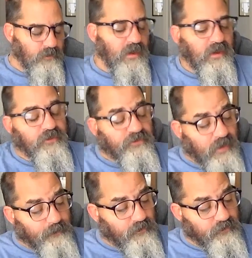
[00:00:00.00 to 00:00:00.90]
But
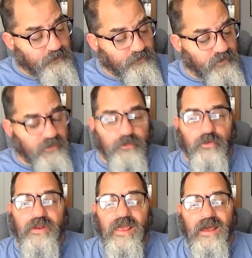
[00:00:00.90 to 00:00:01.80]
conceptions of
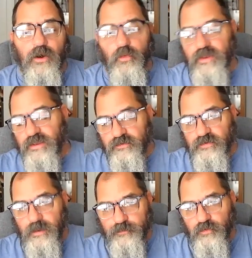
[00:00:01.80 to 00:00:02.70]
gender and how we
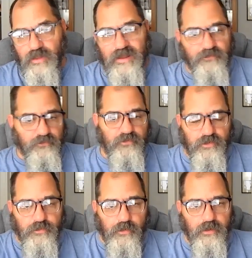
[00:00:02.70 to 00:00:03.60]
conceptualize
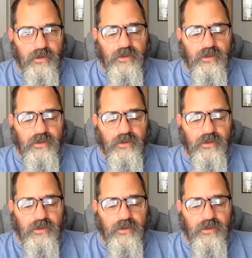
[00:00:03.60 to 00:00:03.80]
gender,